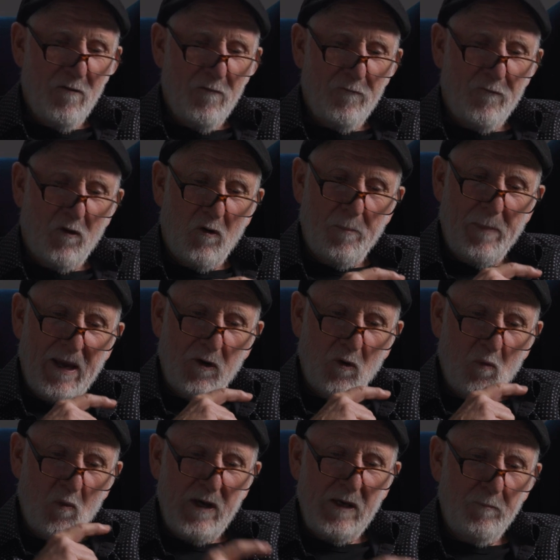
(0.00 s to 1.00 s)
For about a
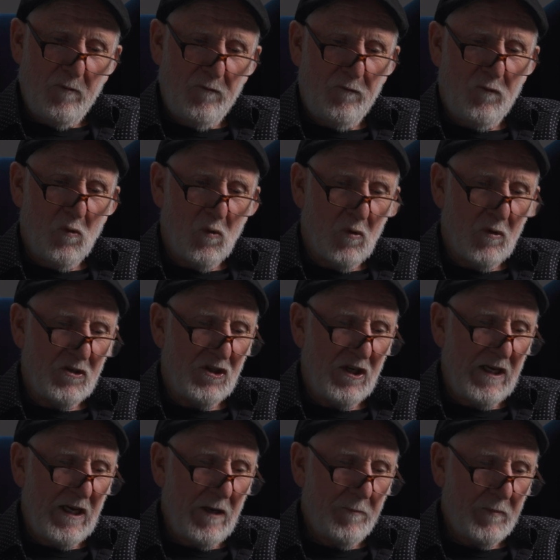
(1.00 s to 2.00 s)
week before, she
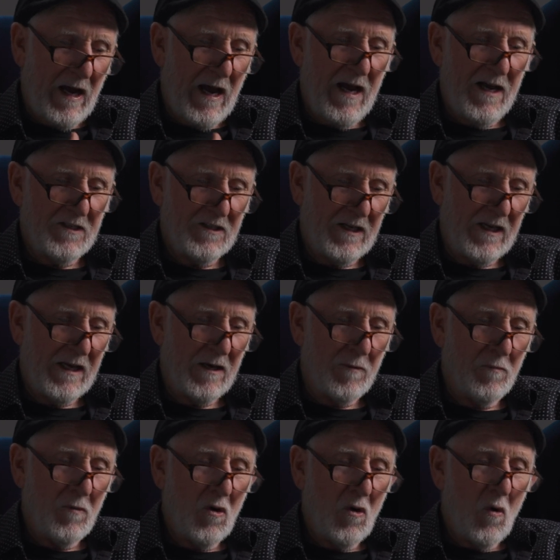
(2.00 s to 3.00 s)
kept asking
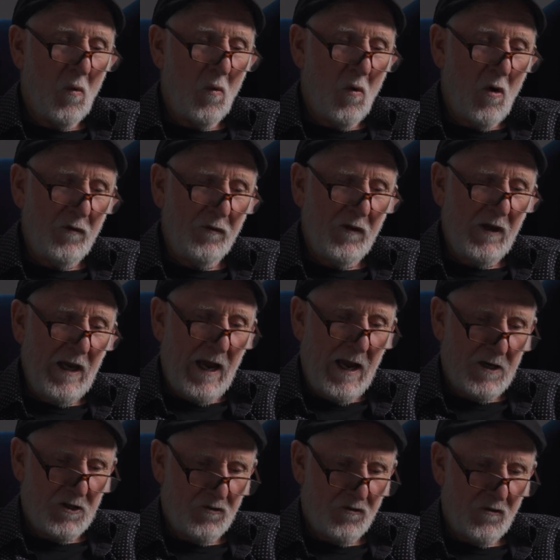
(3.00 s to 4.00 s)
him what the
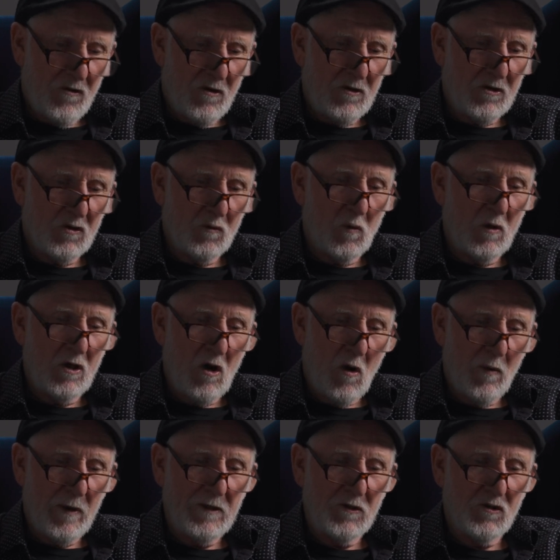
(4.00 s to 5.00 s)
astronauts were
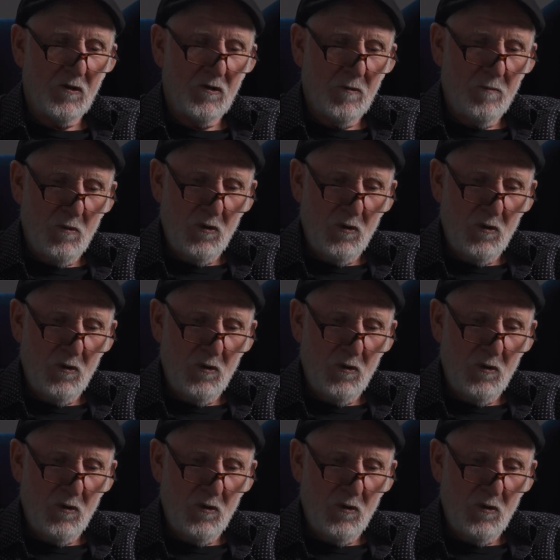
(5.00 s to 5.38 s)
going to the